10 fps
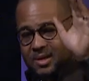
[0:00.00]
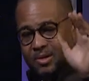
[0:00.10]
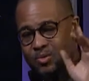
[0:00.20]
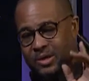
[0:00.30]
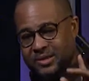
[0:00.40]

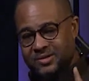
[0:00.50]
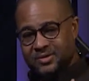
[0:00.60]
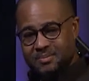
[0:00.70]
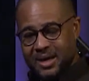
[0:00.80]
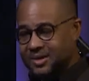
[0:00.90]
What this
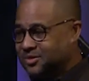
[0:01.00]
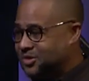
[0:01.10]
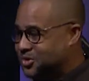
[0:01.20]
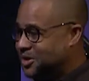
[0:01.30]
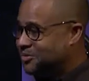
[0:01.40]
demands
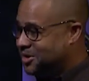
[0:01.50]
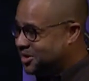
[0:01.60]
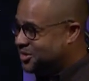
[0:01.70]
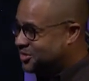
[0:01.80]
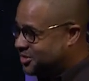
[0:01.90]
is you get rid of
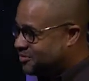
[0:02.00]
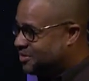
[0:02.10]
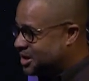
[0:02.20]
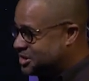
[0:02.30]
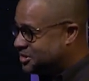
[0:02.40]
your
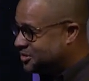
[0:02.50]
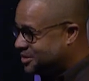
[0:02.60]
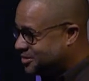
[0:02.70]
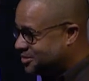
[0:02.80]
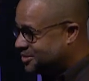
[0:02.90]

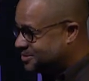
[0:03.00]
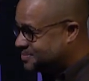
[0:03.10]
self-righteousness.